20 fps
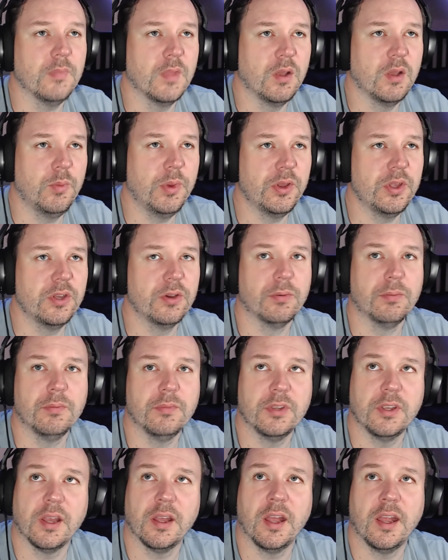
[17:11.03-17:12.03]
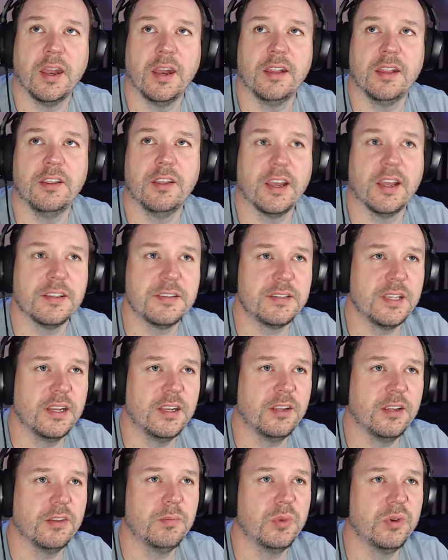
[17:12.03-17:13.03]
What about you? You guys see
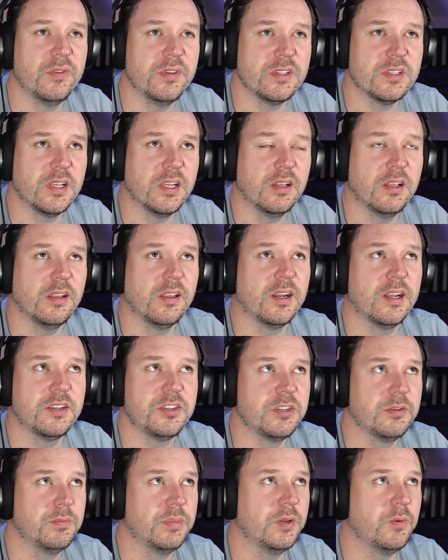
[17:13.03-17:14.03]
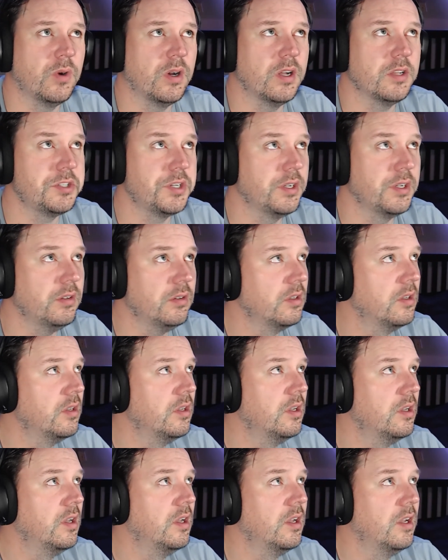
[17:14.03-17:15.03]
any good movies lately that I should be watching?
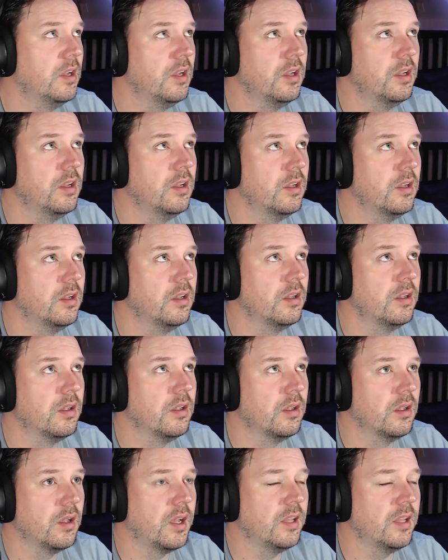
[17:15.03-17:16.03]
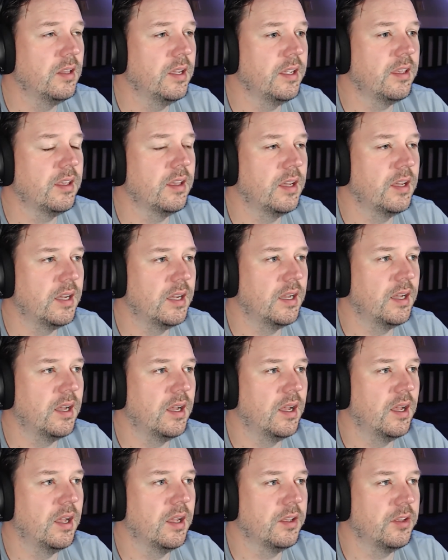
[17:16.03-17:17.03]
I like
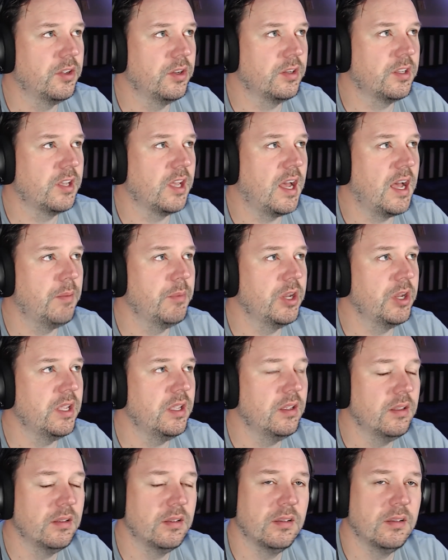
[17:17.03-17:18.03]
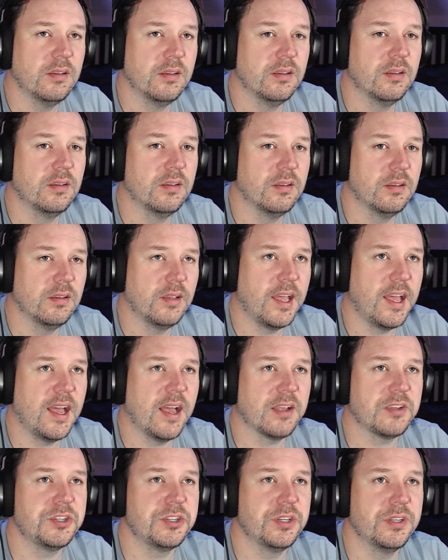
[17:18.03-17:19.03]
good comedy,
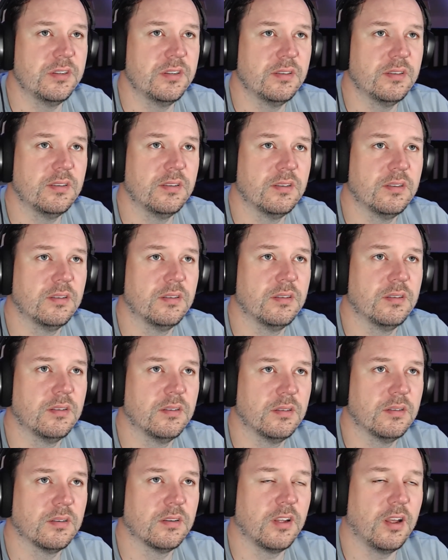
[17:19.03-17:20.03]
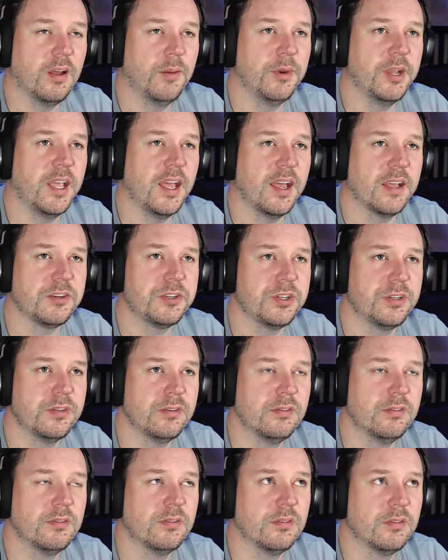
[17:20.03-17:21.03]
action. Comedy
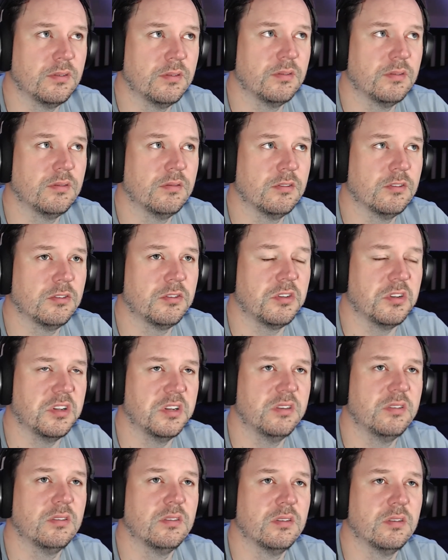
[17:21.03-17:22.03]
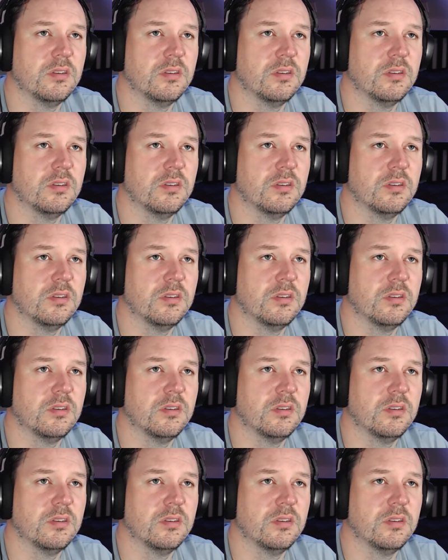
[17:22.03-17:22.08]
action. Good.